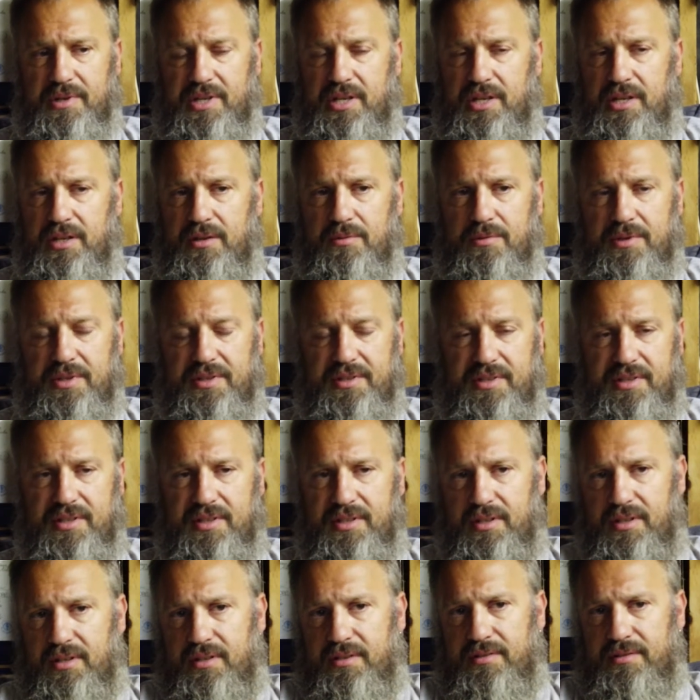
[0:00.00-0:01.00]
he was
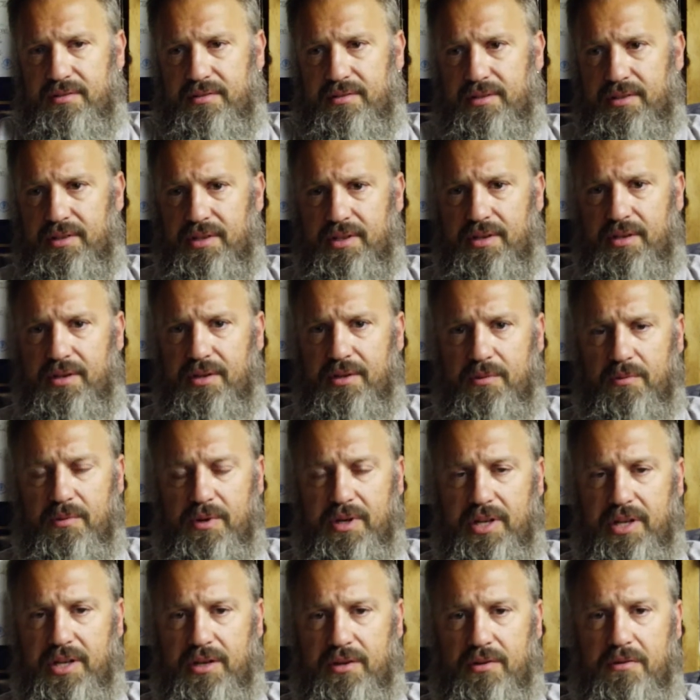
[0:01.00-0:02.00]
in,
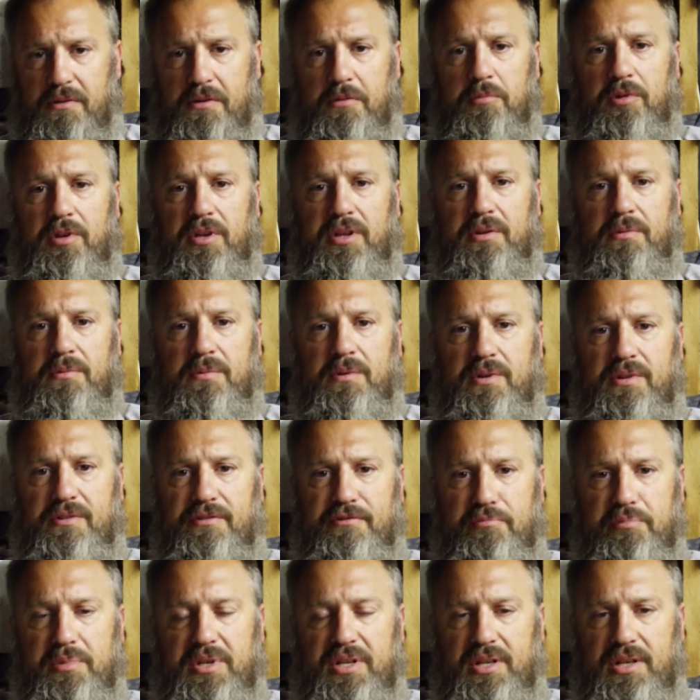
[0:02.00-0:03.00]
what he normally would
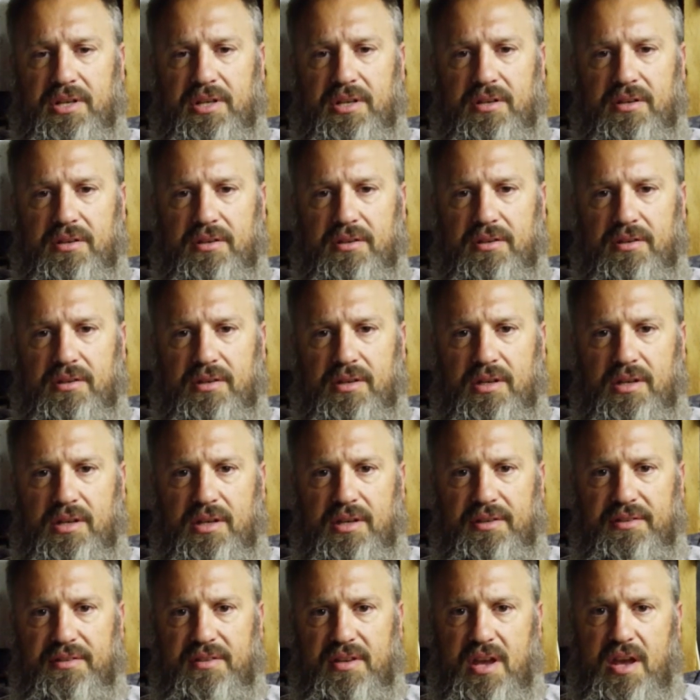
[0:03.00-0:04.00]
have been in,
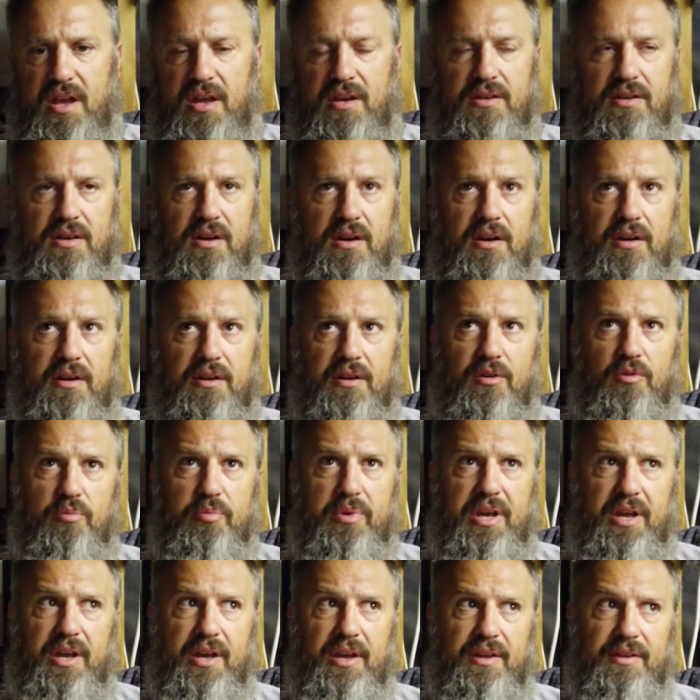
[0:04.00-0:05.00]
tan cargo
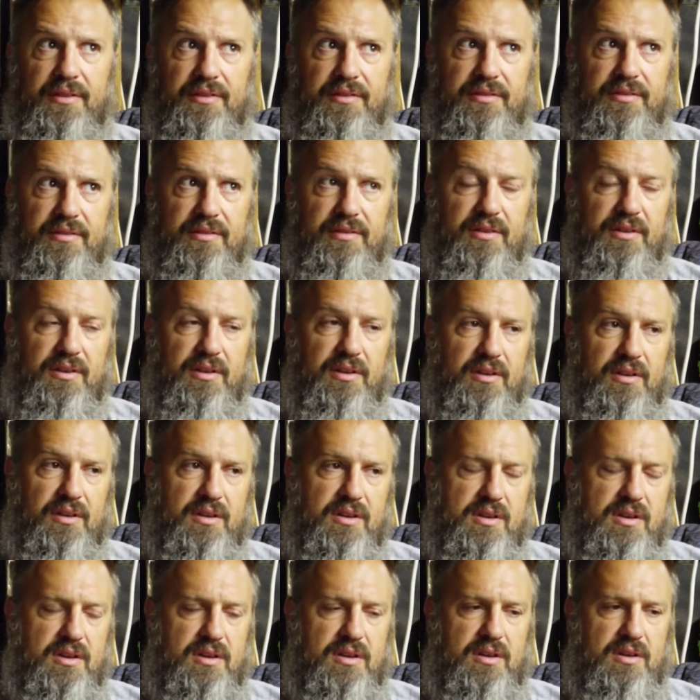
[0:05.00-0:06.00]
pants,
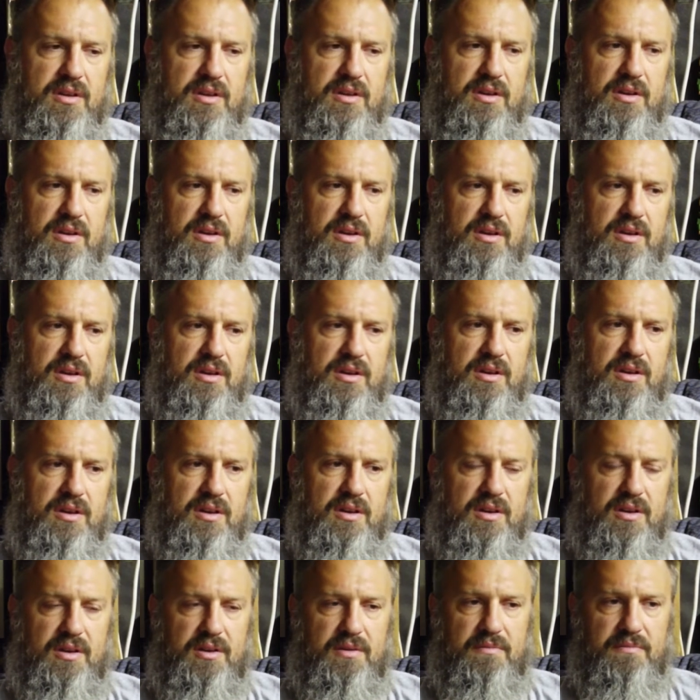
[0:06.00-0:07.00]

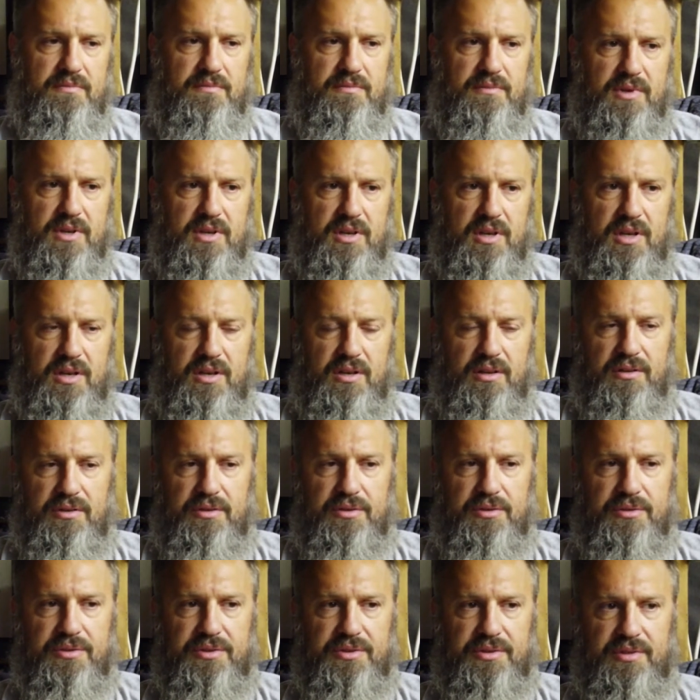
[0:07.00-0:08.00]
kind of
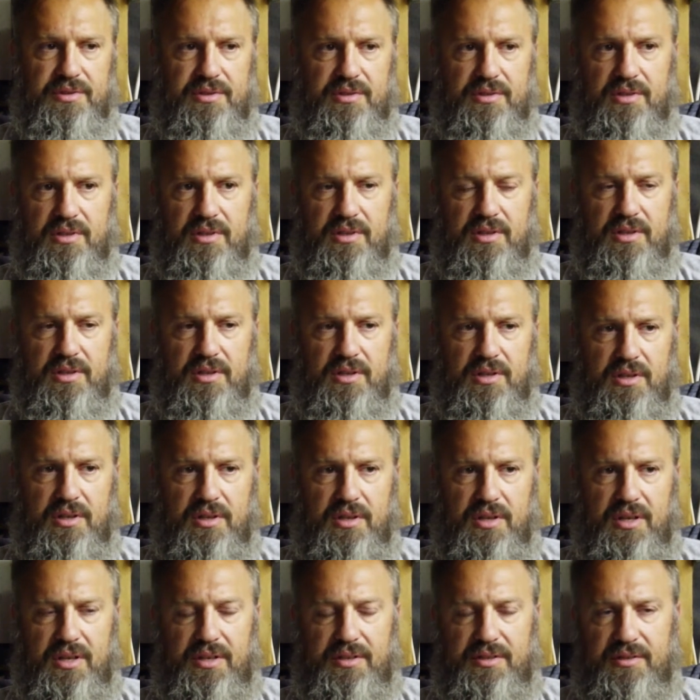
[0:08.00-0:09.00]
loose,
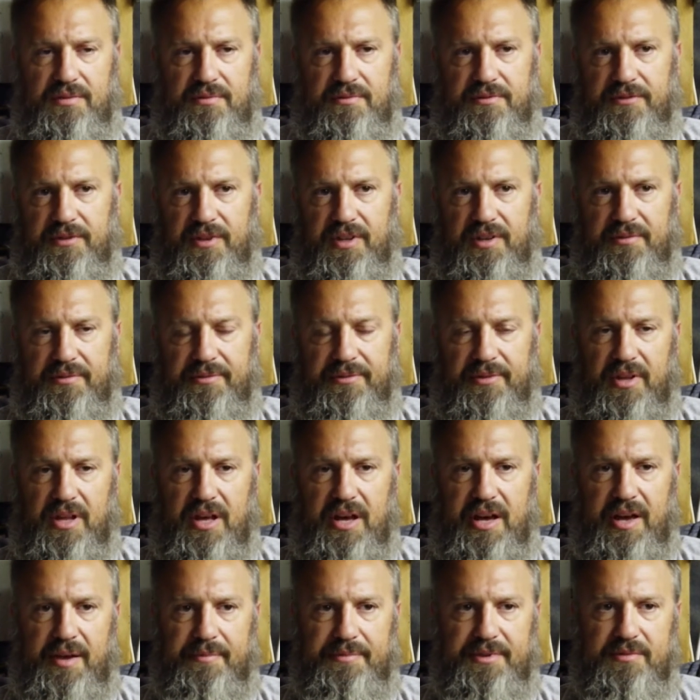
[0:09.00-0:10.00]
some
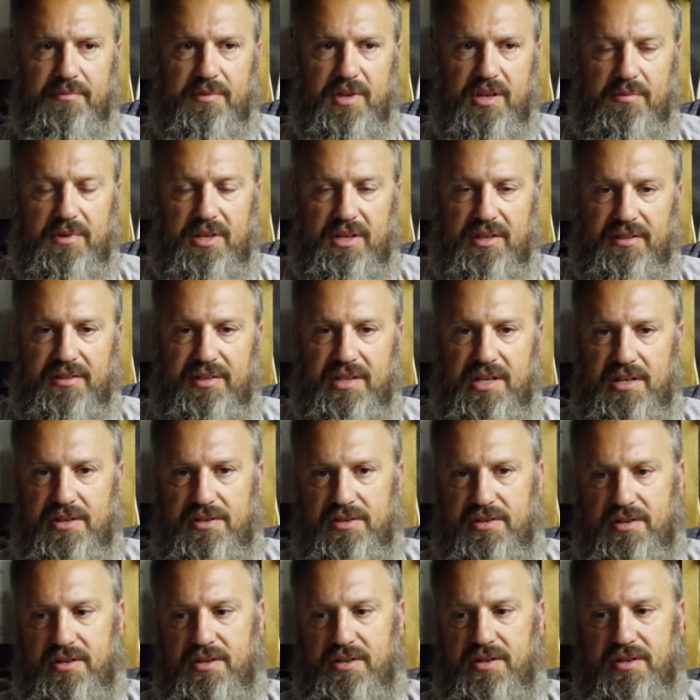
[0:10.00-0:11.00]
flip-flops, maybe a
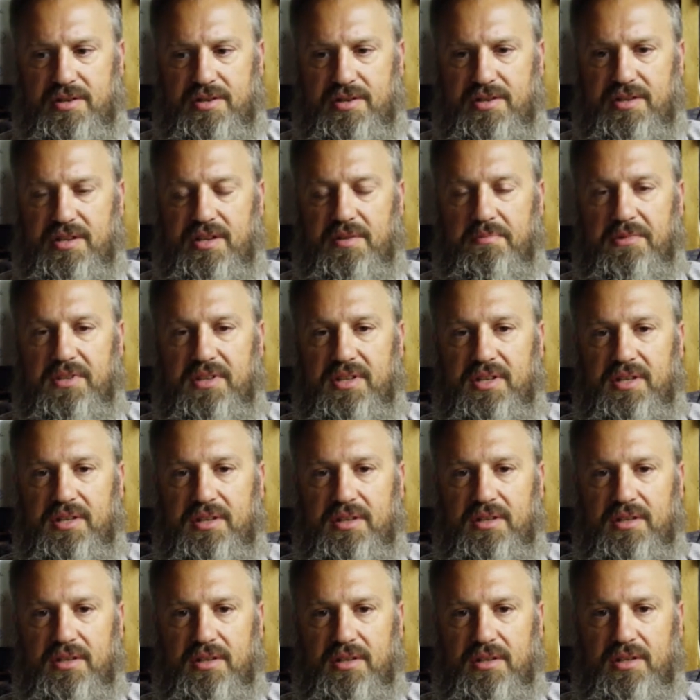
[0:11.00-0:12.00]
t-shirt or
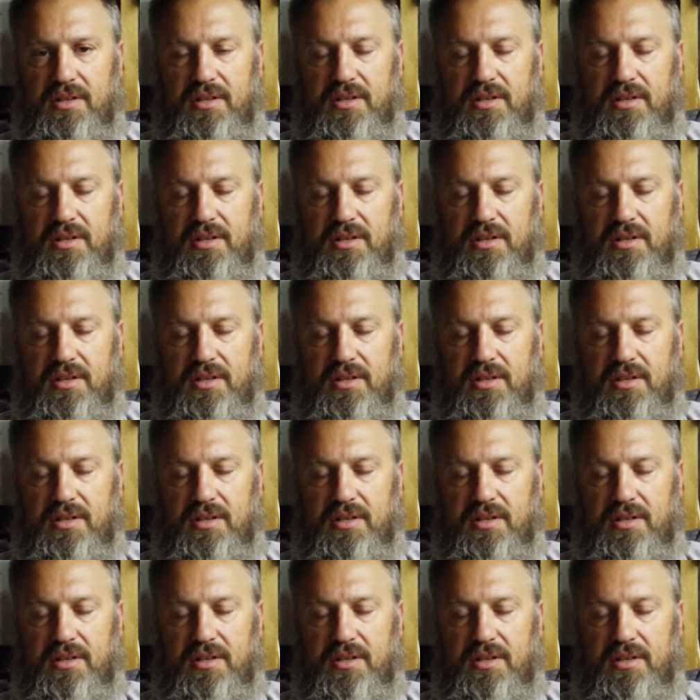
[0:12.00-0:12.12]
something.